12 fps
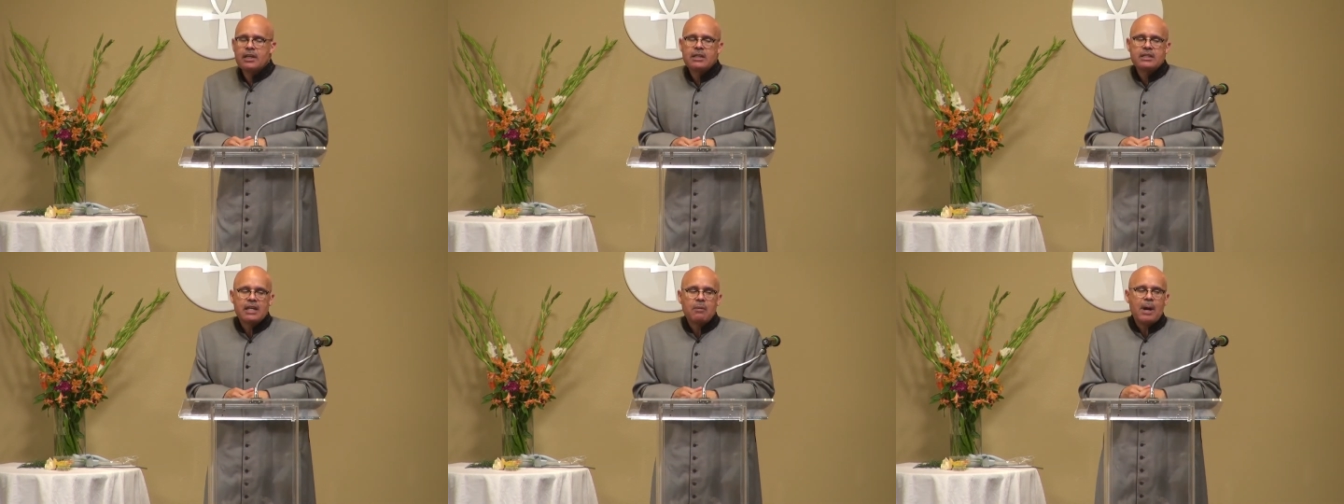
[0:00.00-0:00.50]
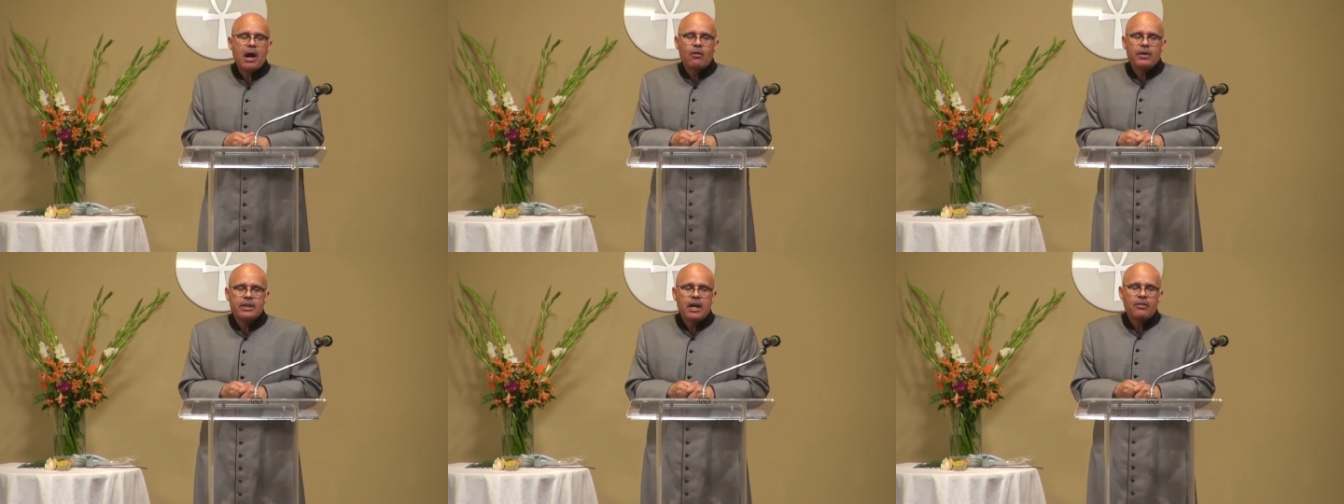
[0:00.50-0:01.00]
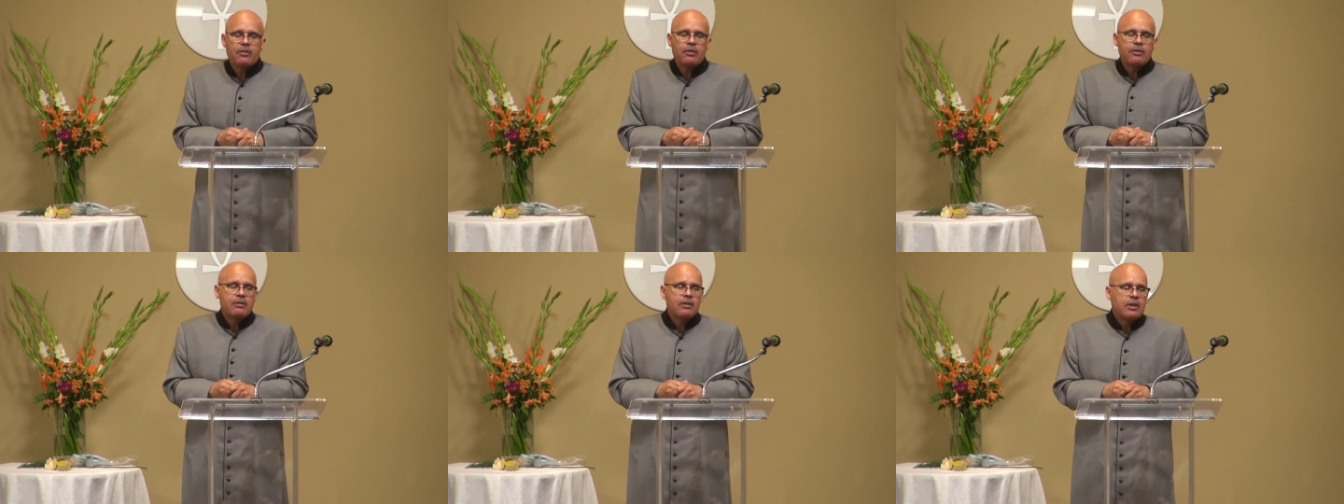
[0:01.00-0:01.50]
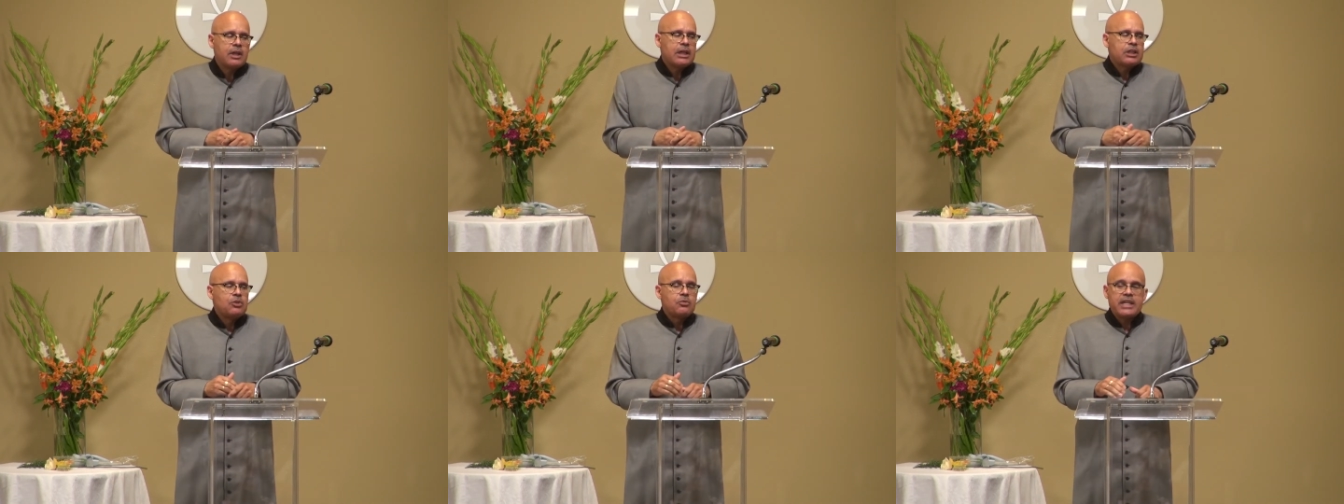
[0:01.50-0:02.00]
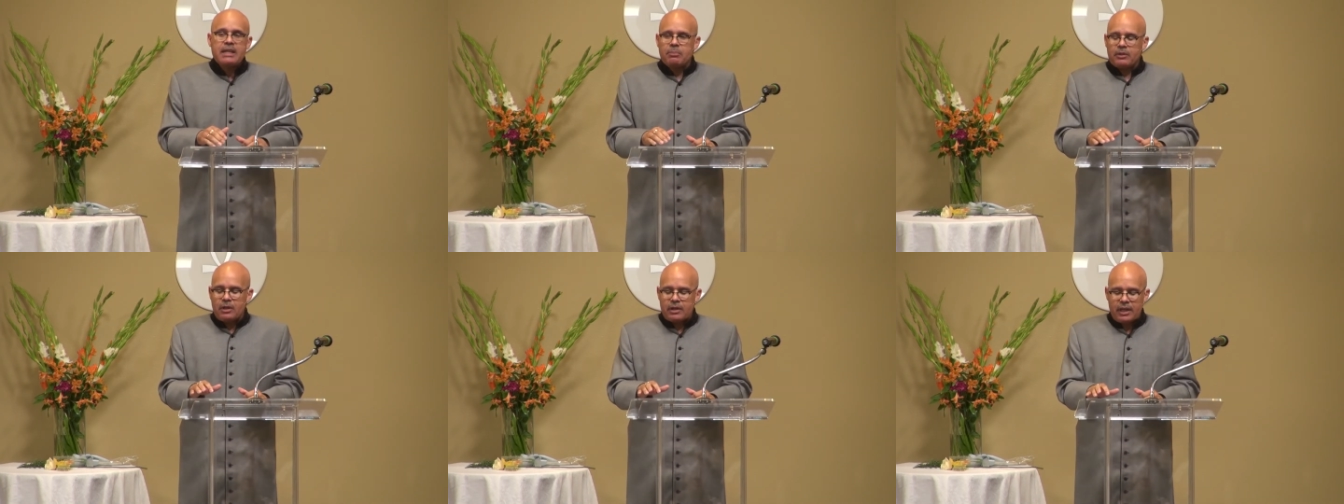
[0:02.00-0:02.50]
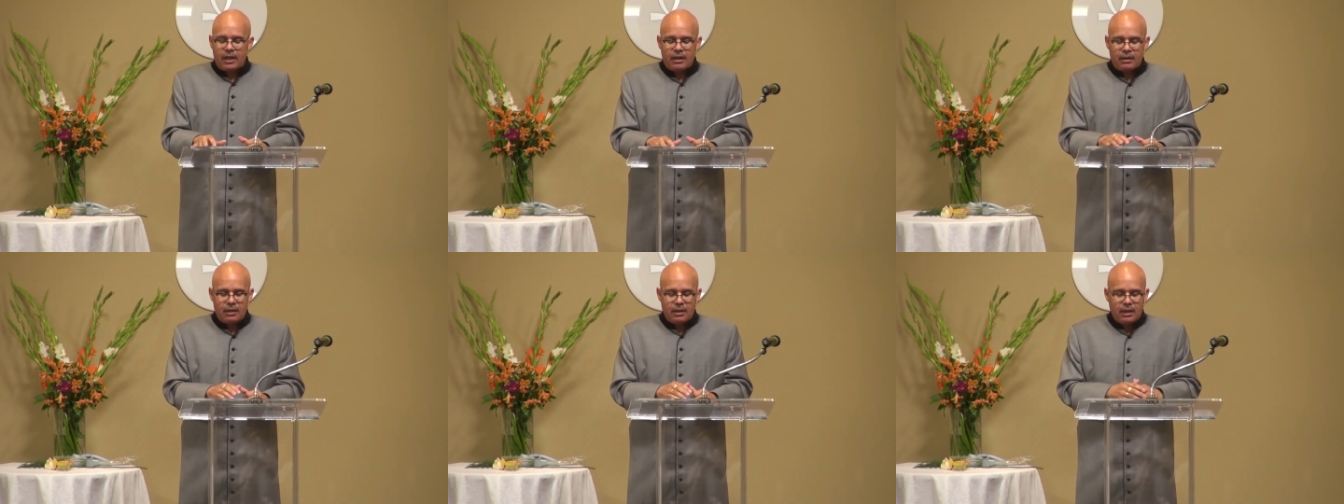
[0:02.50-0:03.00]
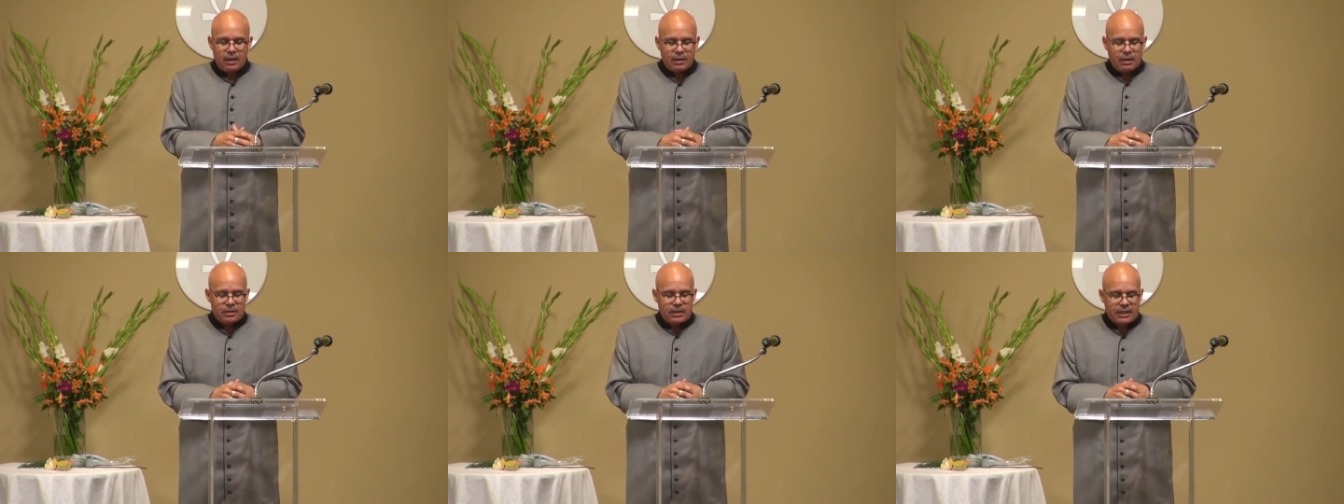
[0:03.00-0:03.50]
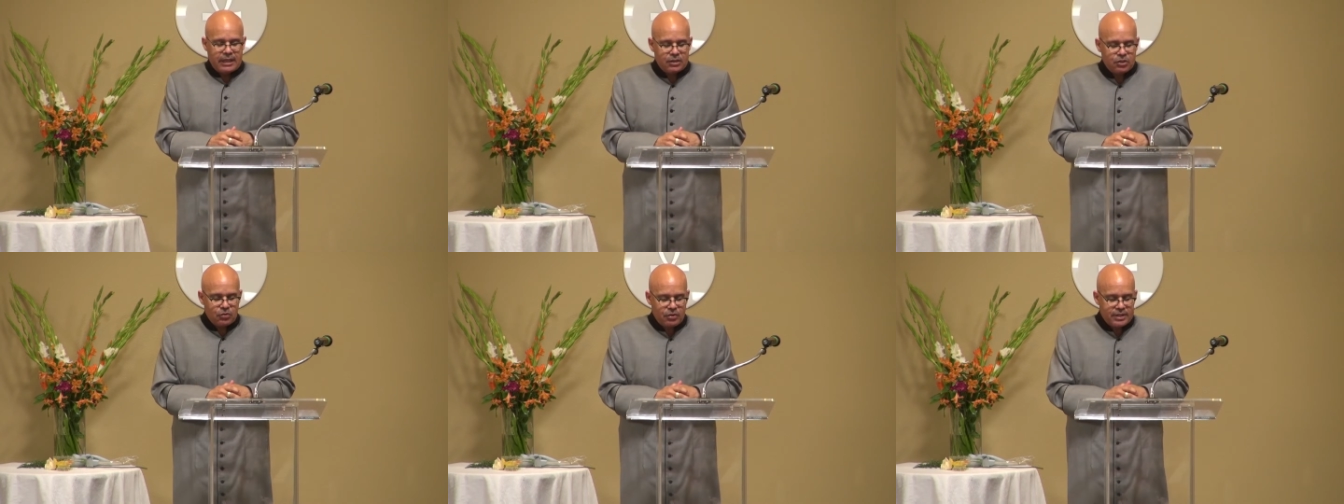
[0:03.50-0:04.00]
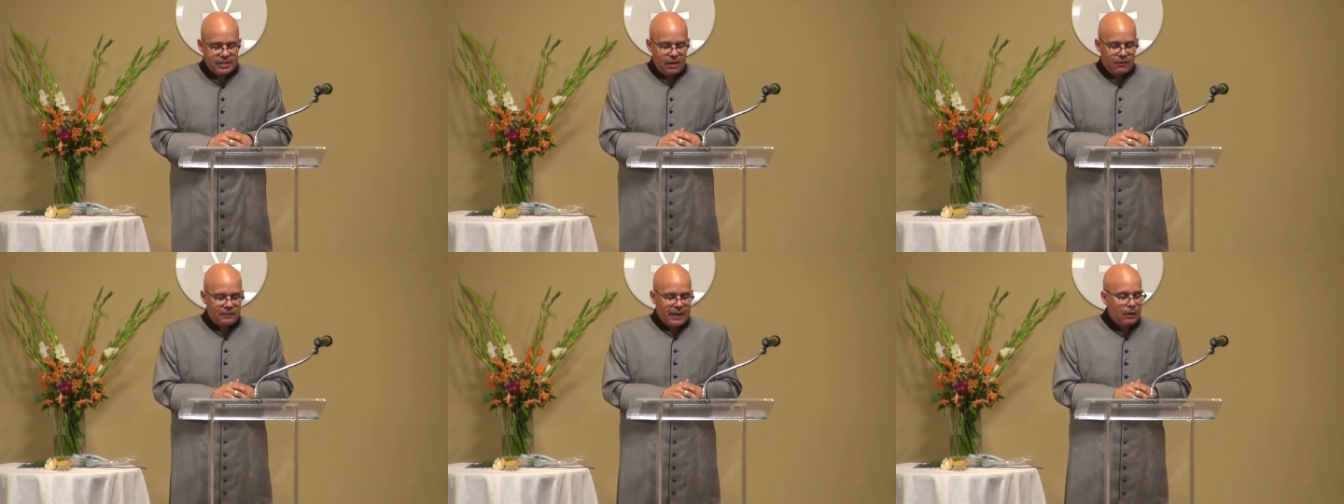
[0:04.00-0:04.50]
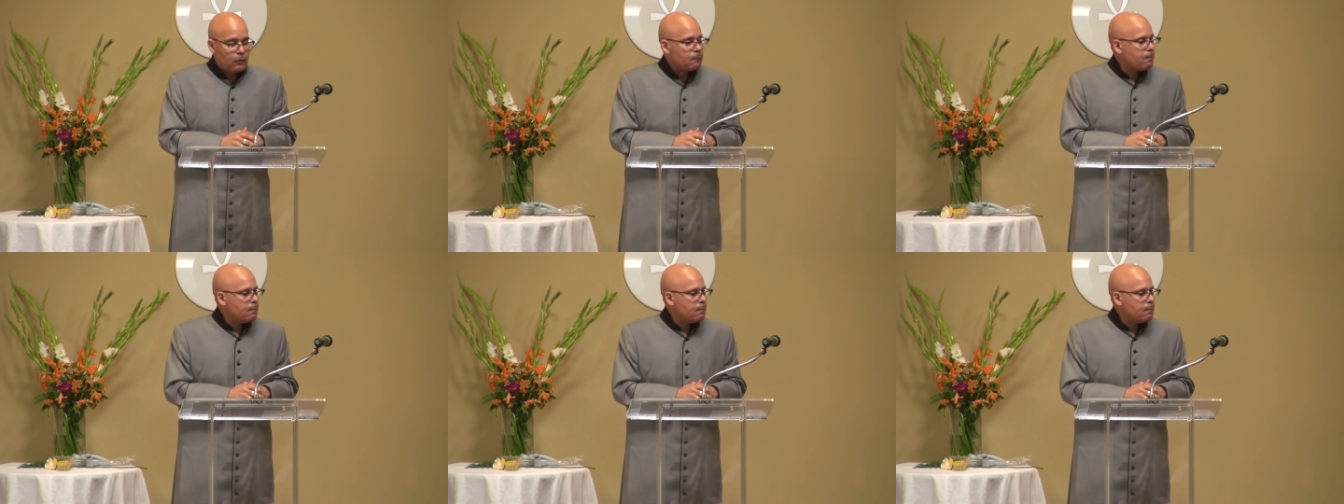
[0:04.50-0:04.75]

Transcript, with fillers: somehow or another, you keep looking to get yourself out.